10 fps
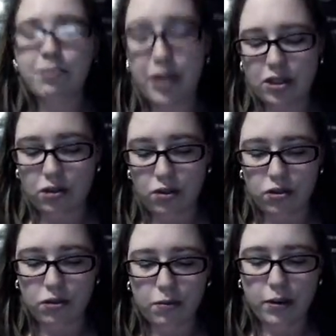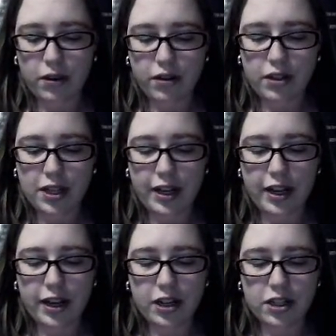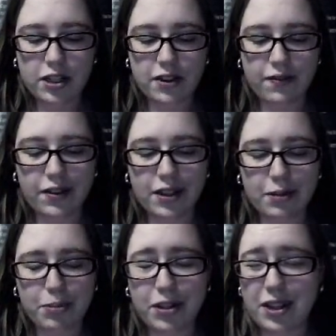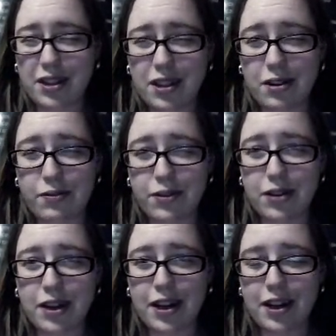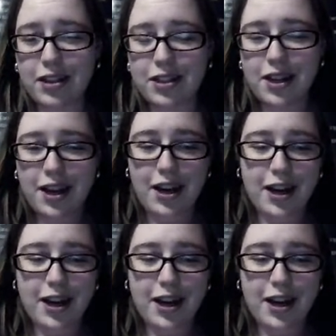Be social, but today I just didn't feel like putting in the effort, I guess.